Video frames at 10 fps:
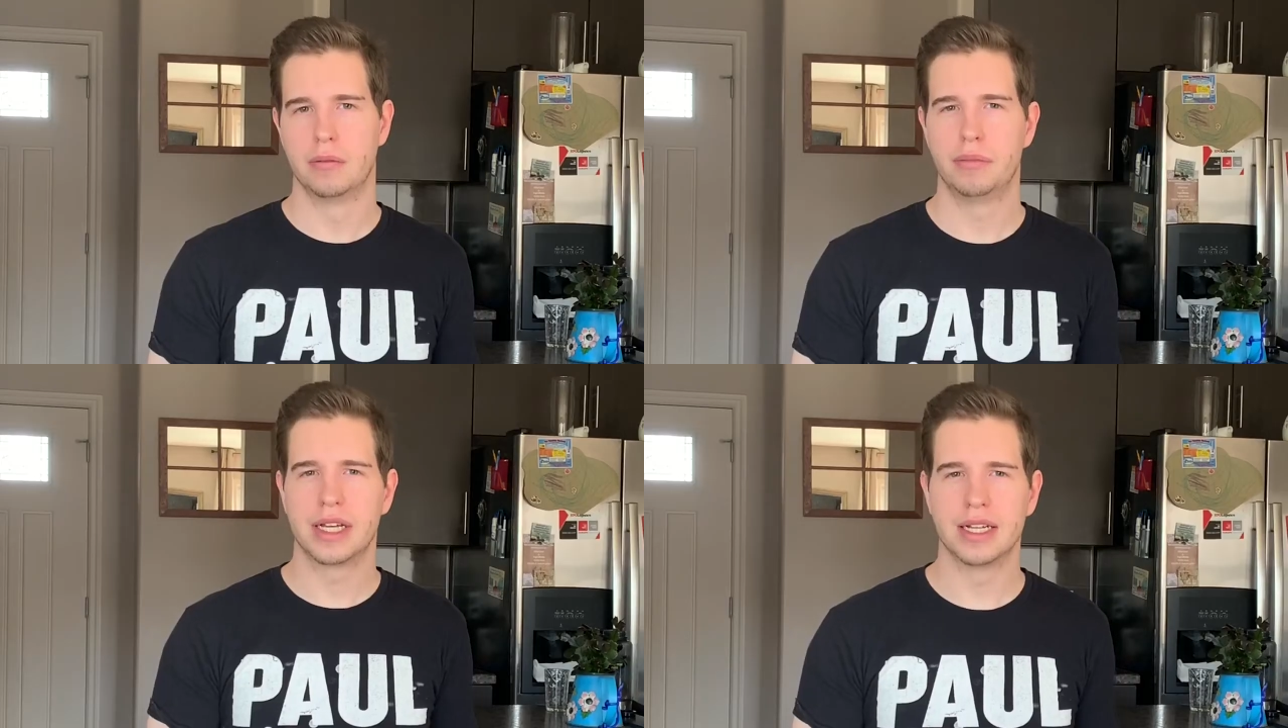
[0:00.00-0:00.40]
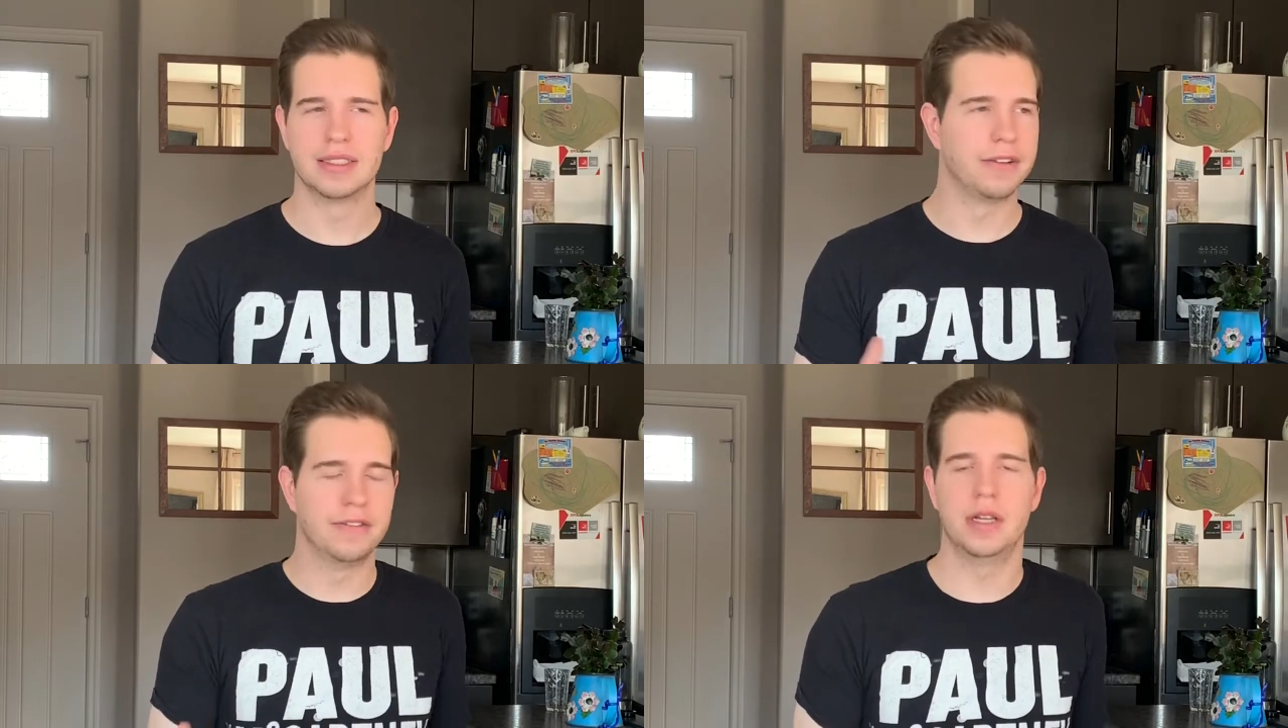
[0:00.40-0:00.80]
because
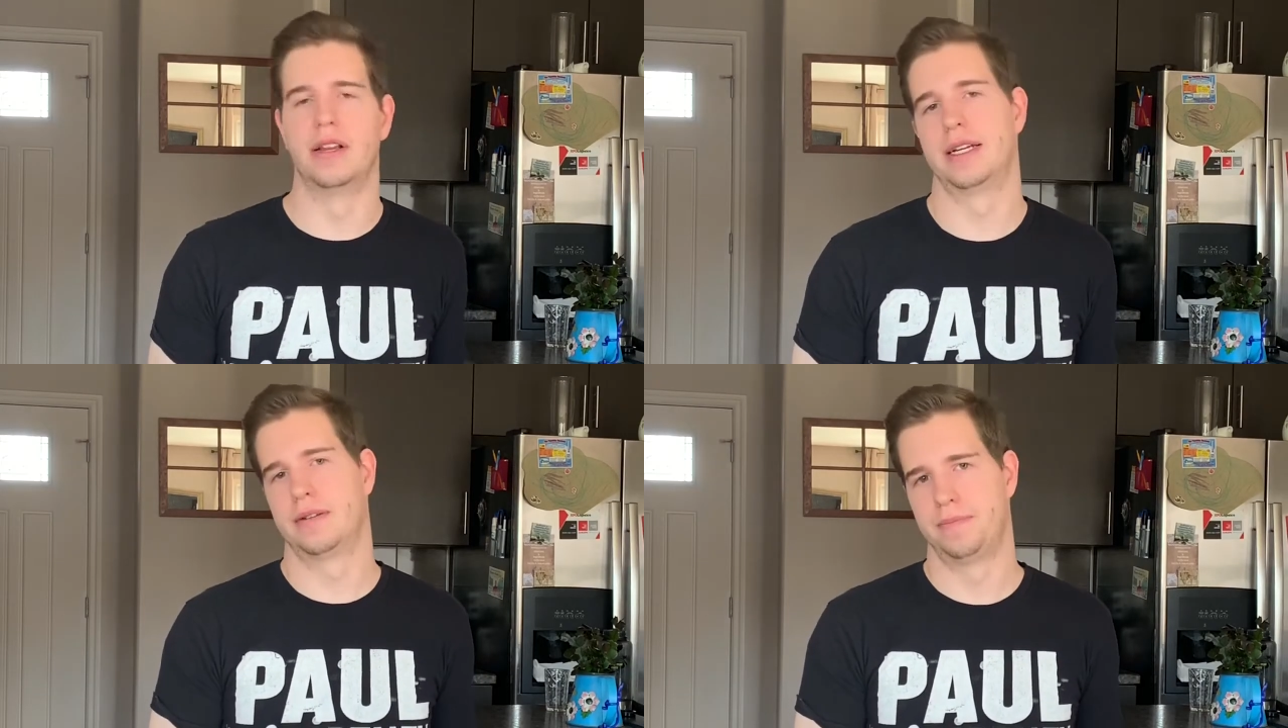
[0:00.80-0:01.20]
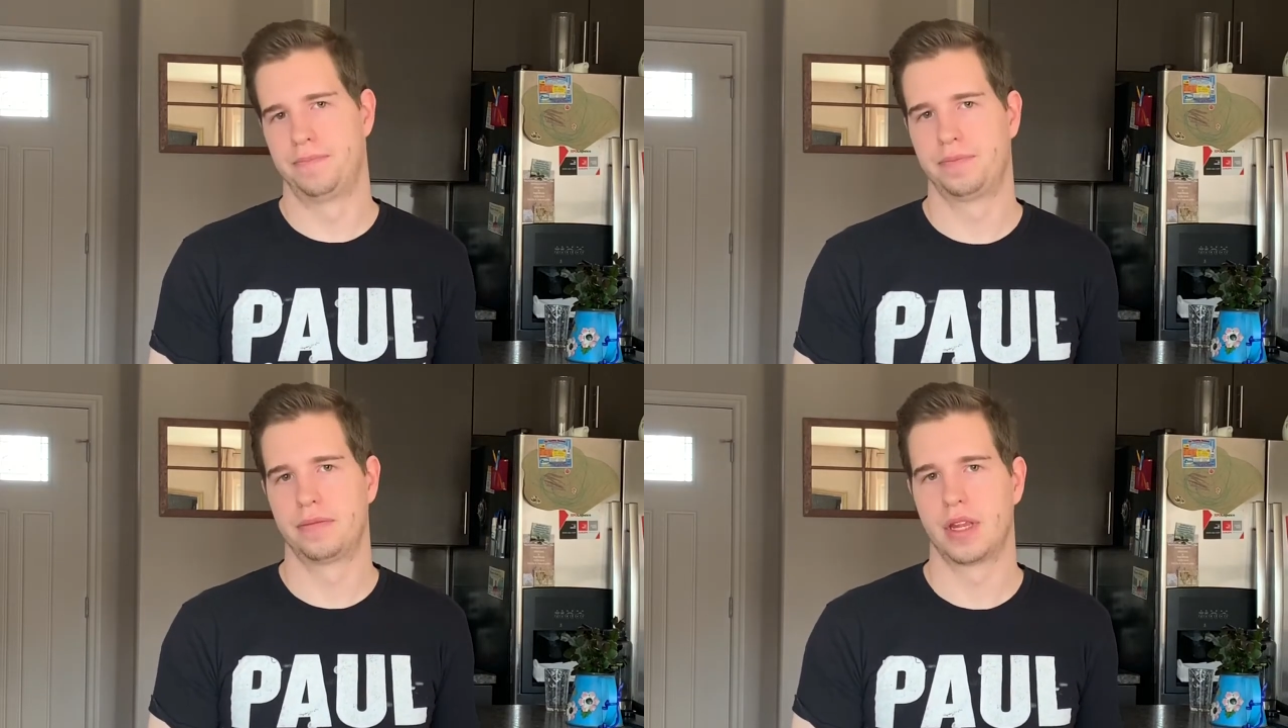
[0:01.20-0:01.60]
they feel it.
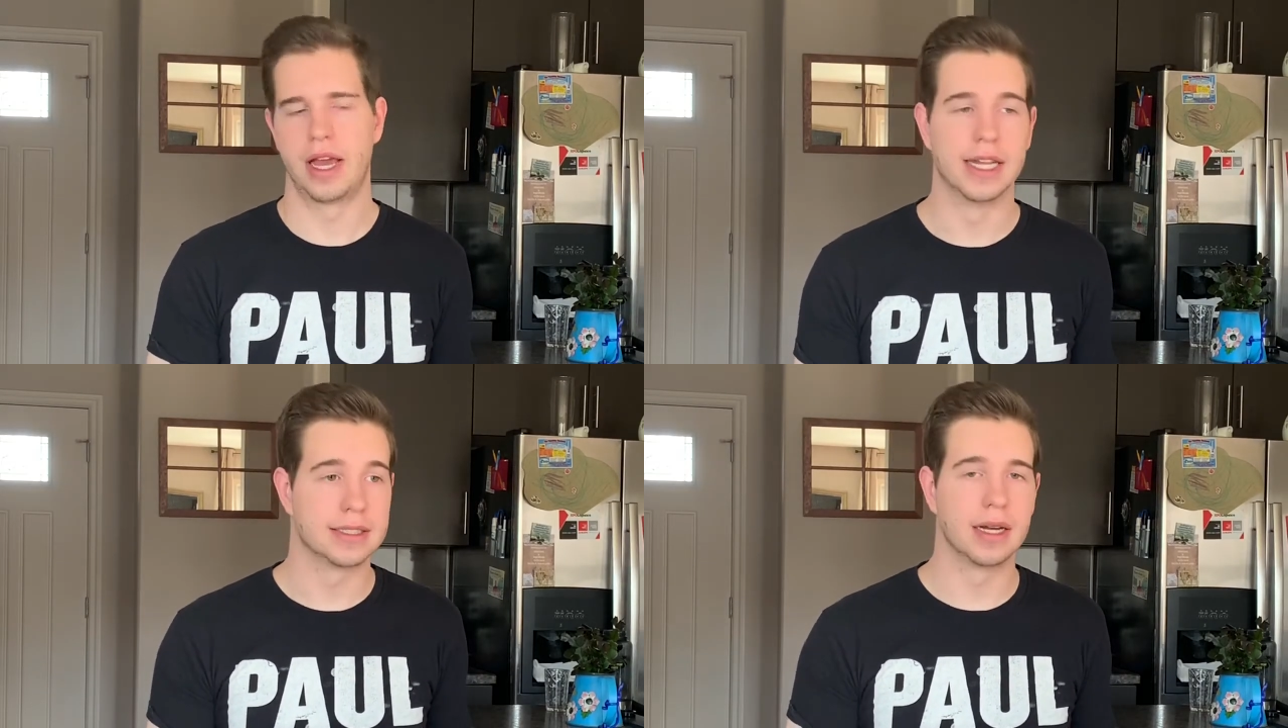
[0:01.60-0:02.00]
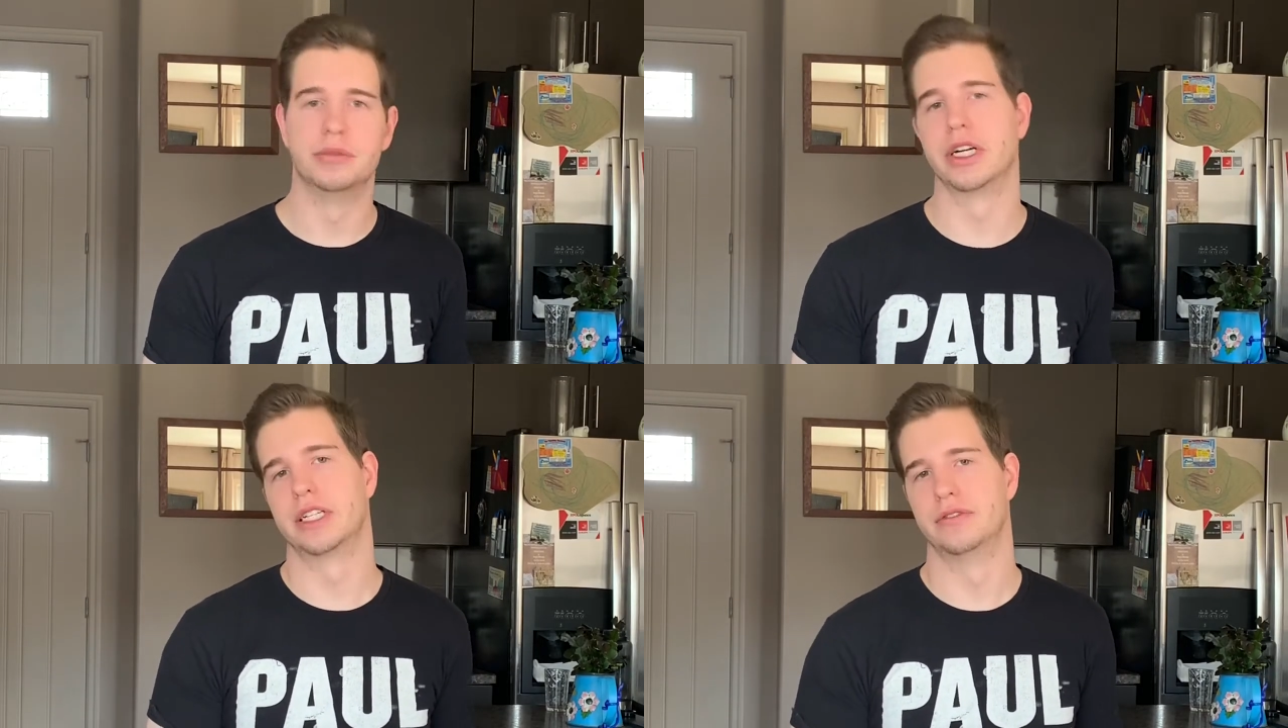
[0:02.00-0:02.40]
It's
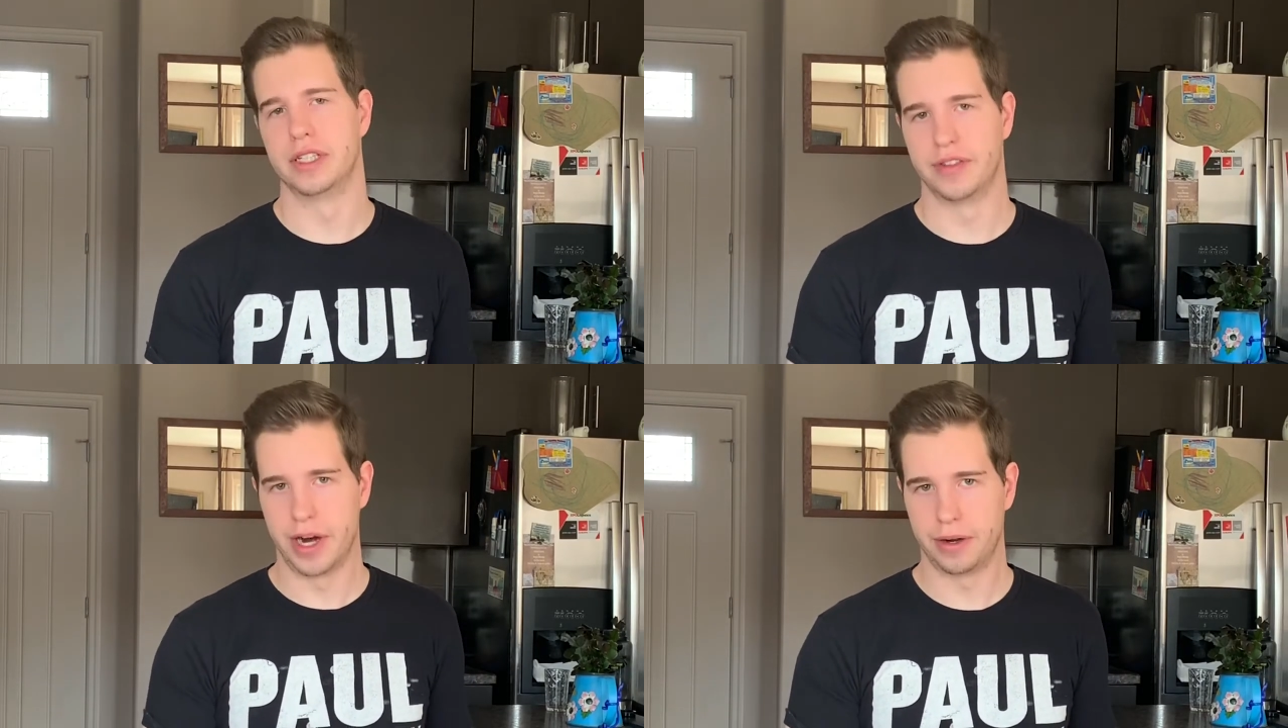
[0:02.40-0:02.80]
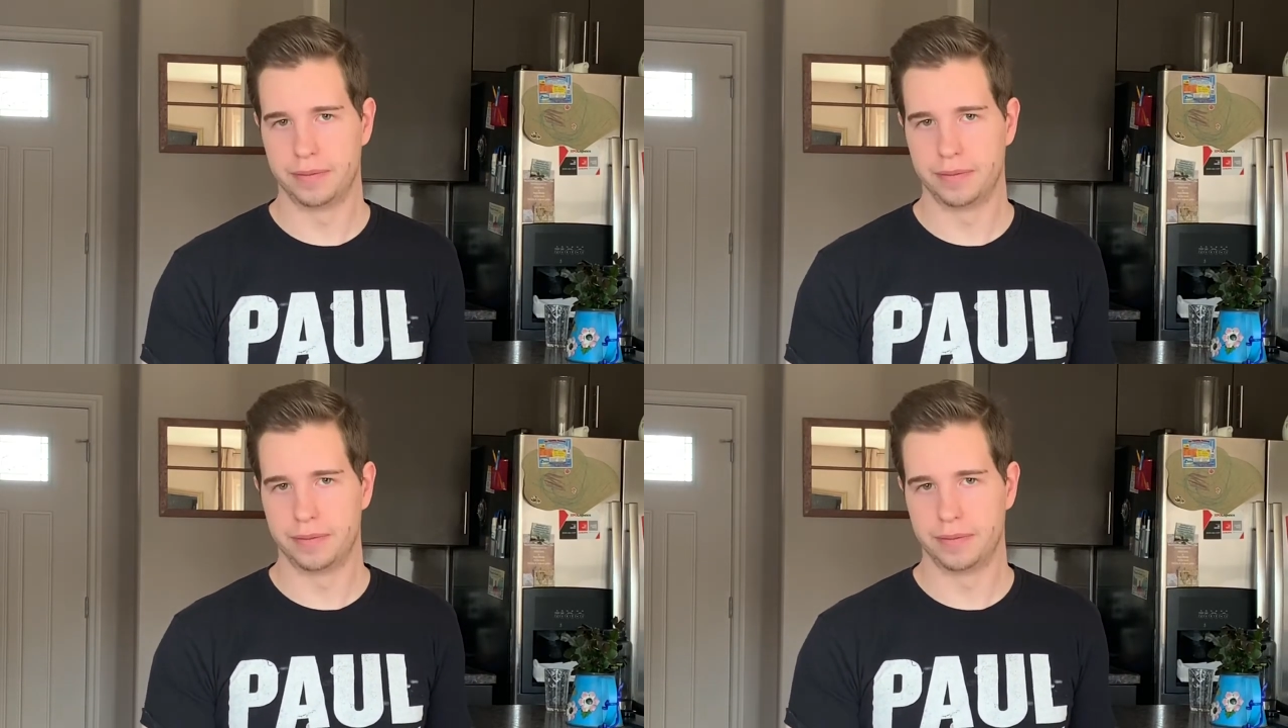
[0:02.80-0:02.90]
objectively there.